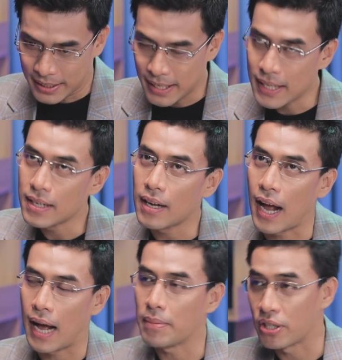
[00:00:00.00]
see
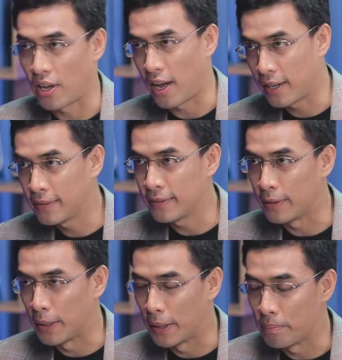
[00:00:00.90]

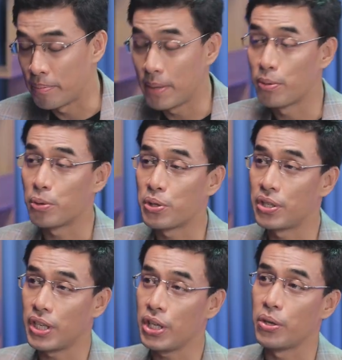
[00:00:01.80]
Amazon, people
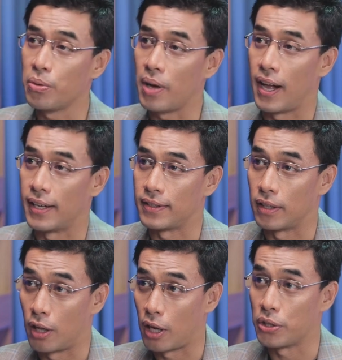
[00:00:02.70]
see you as
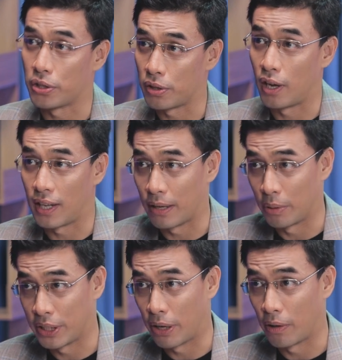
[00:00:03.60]
the largest online
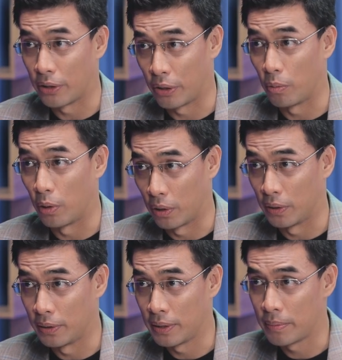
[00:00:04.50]
retailer in the
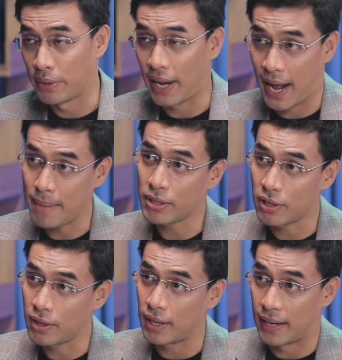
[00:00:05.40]
world. But
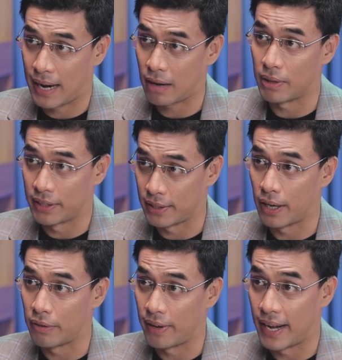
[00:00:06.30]
Amazon announced
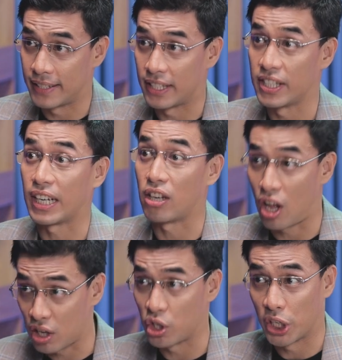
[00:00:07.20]
itself as a
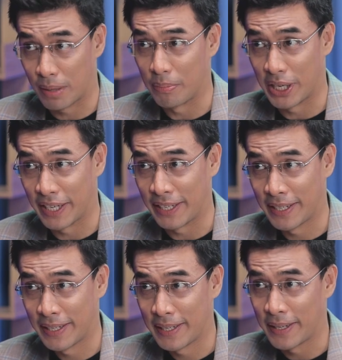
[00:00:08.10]
technology company.
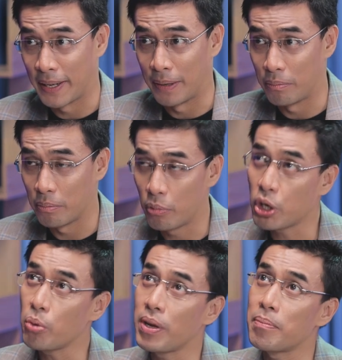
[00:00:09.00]
What
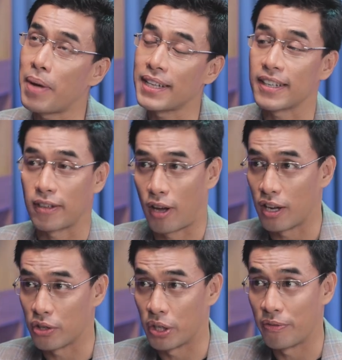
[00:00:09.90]
do you mean by
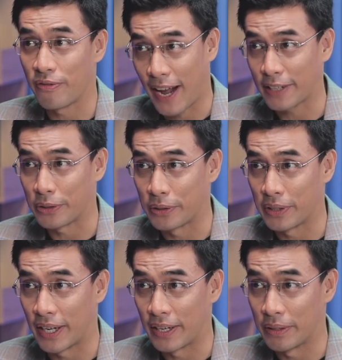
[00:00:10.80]
technology factor?
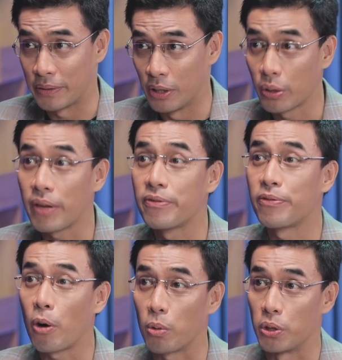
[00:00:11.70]
And looking
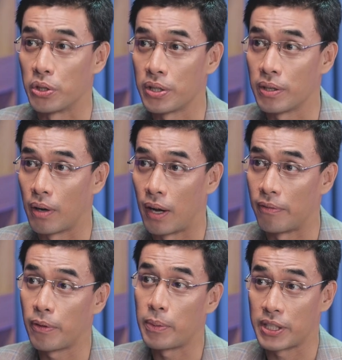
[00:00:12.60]
forward
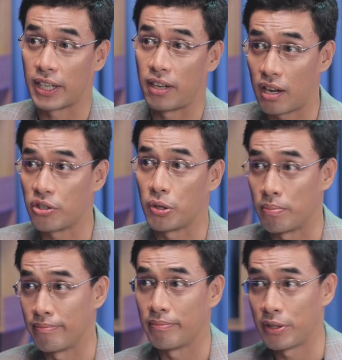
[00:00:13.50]
from a technology